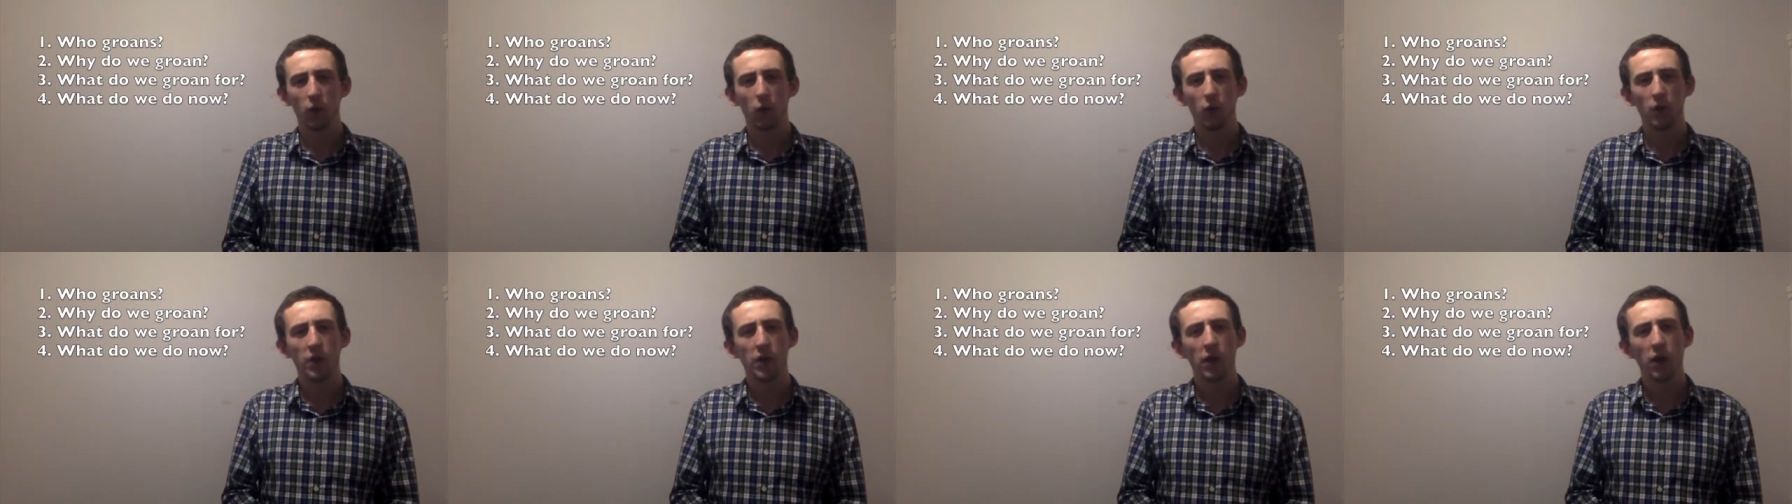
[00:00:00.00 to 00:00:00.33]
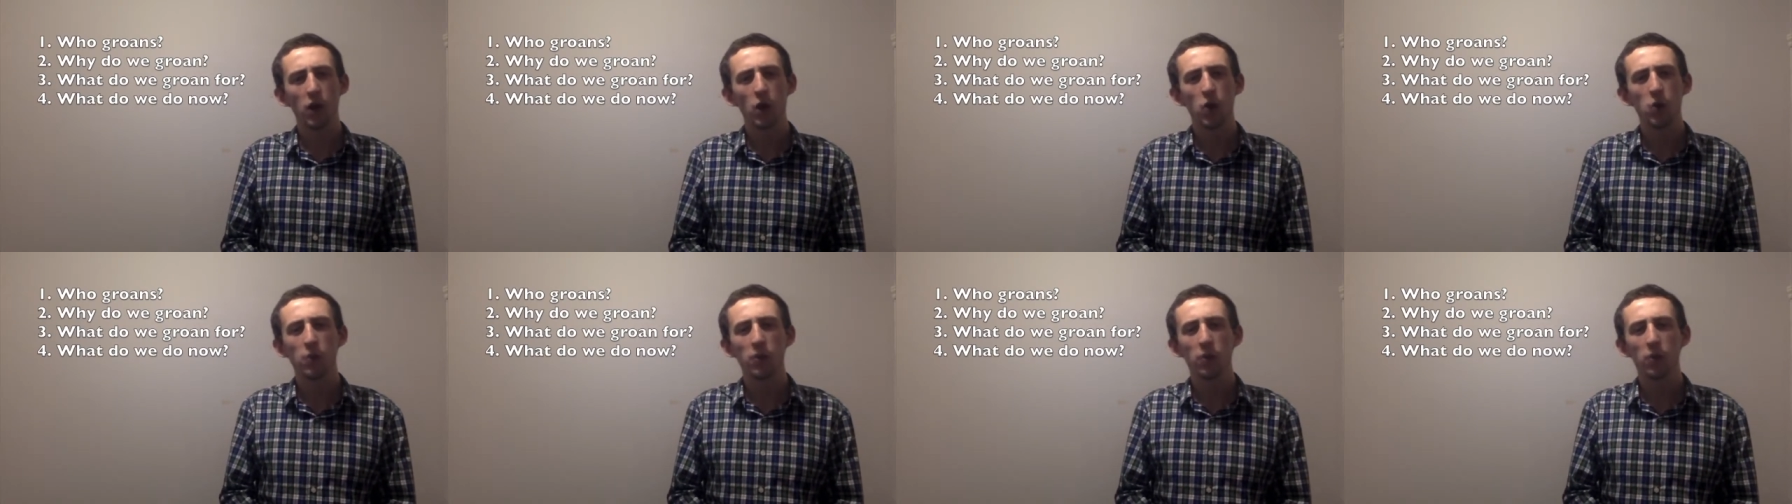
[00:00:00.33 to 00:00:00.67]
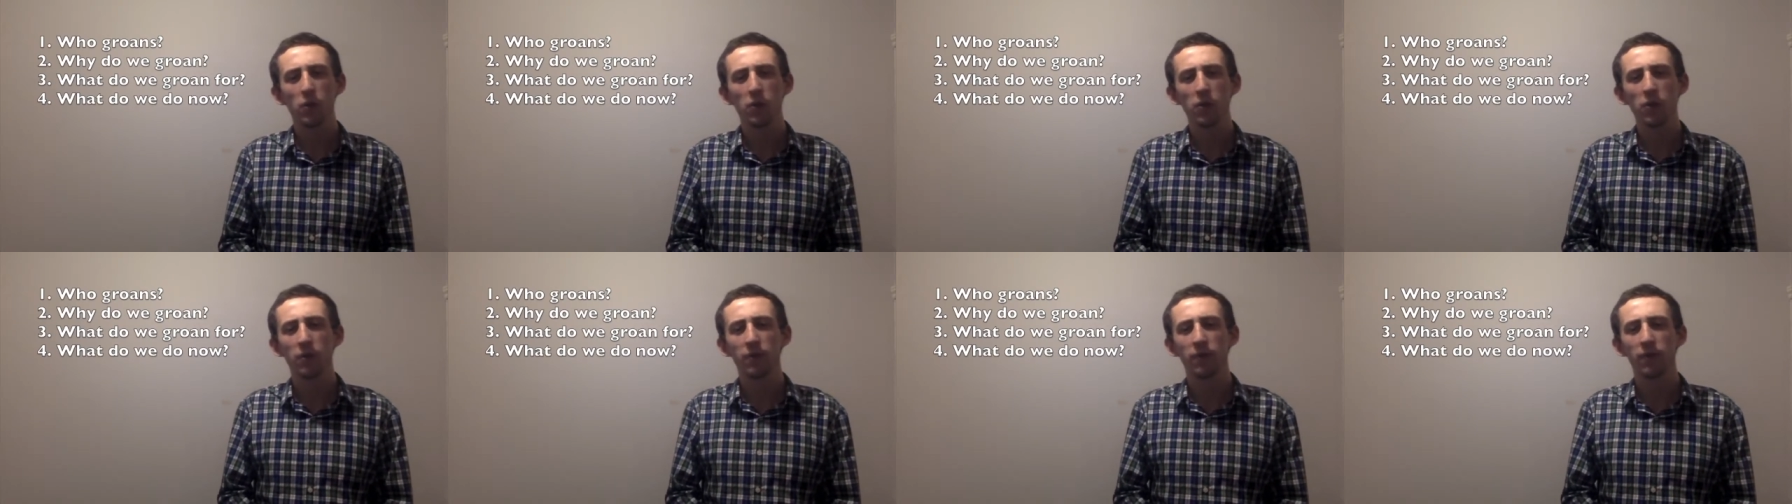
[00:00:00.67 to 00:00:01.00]
We hope
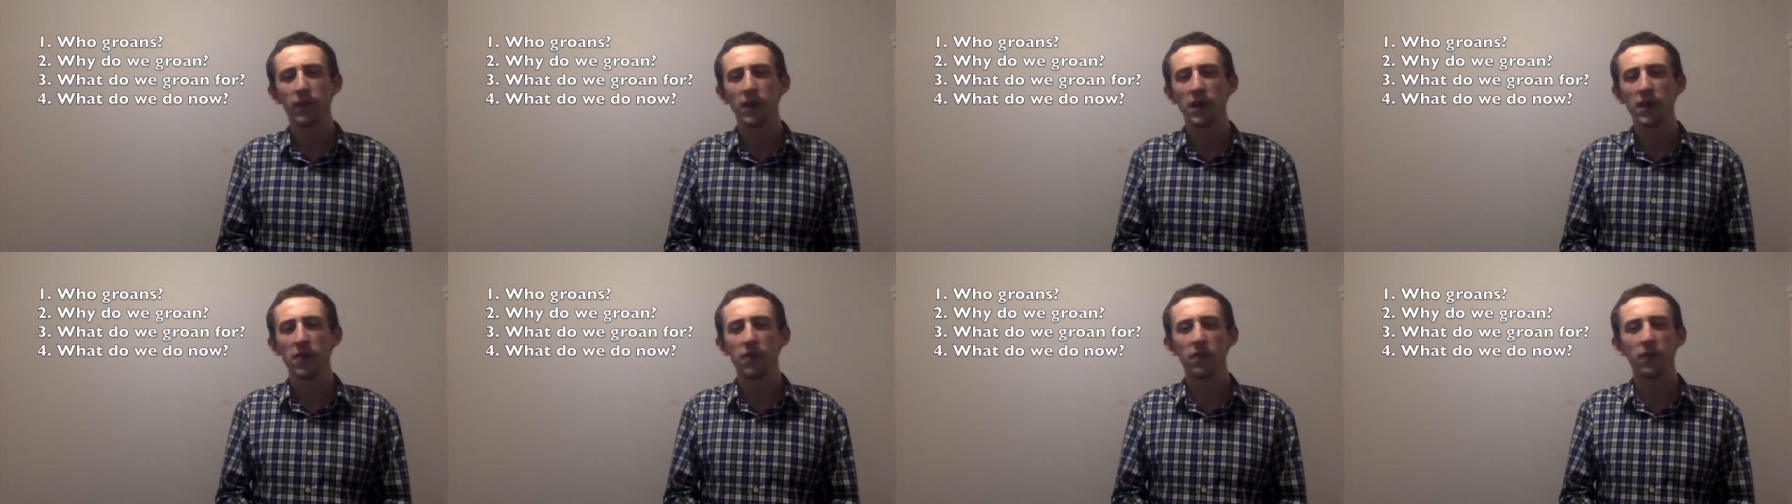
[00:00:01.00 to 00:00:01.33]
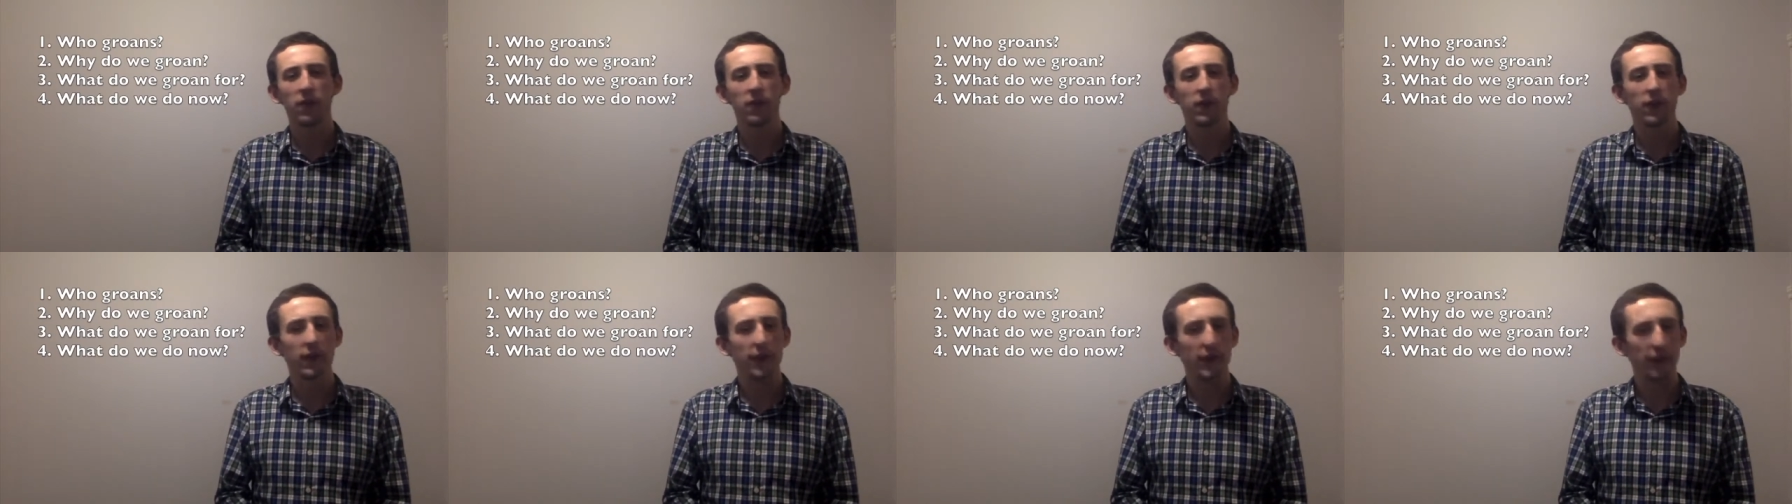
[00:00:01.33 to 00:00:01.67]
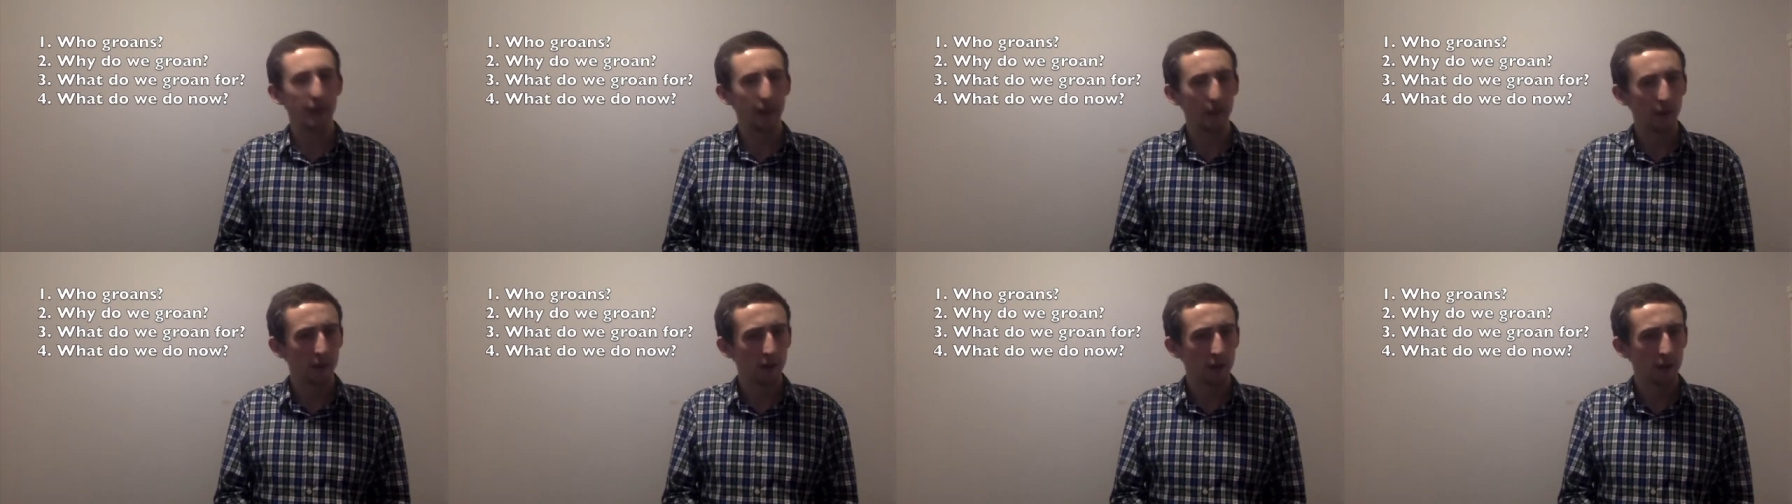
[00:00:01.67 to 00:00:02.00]
with faith
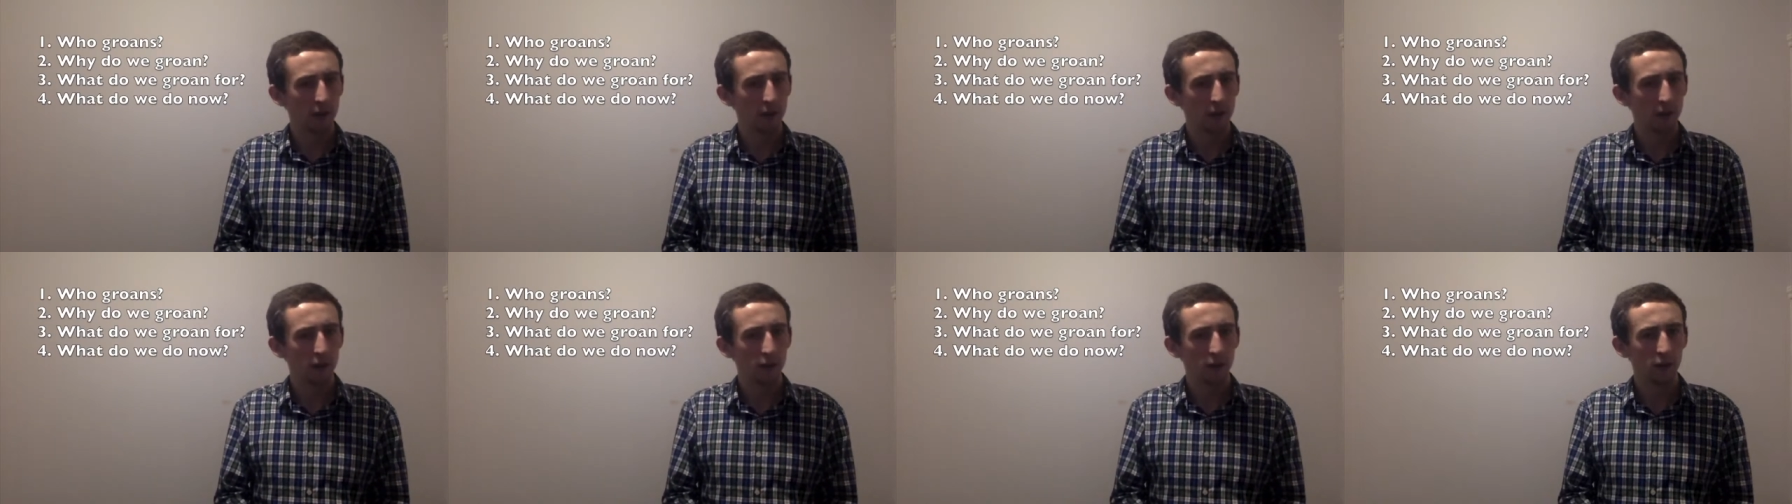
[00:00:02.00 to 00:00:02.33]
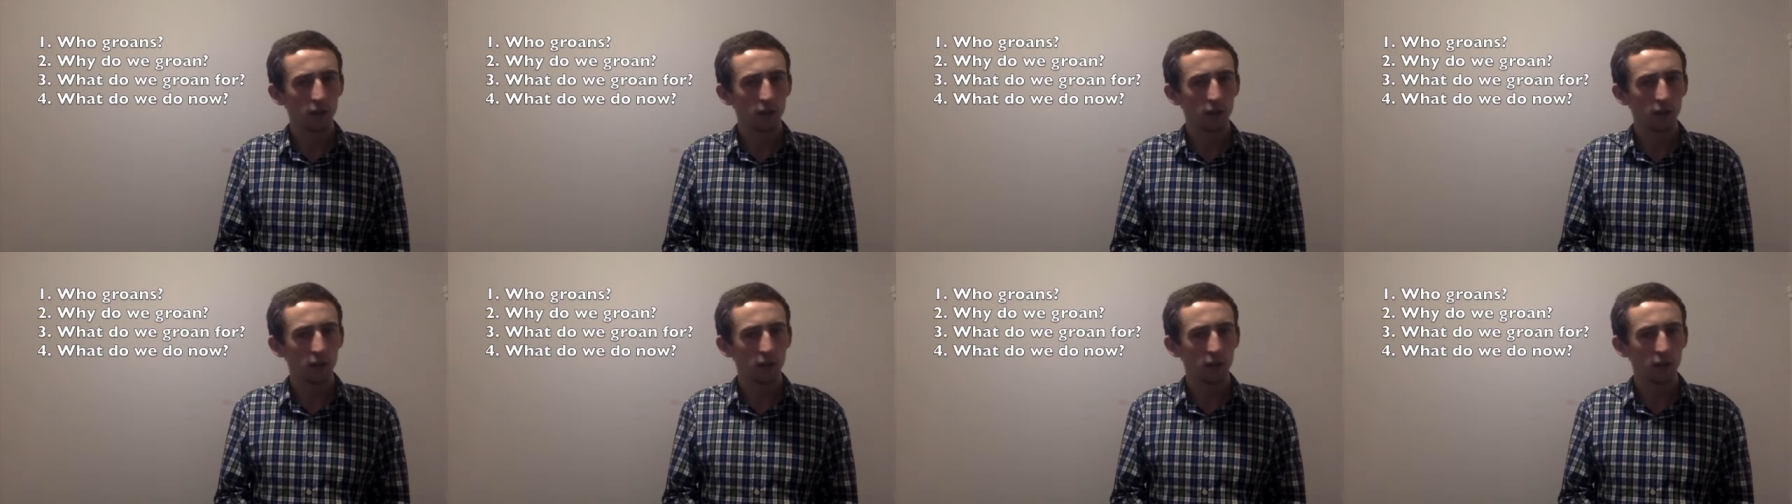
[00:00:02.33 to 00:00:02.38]
in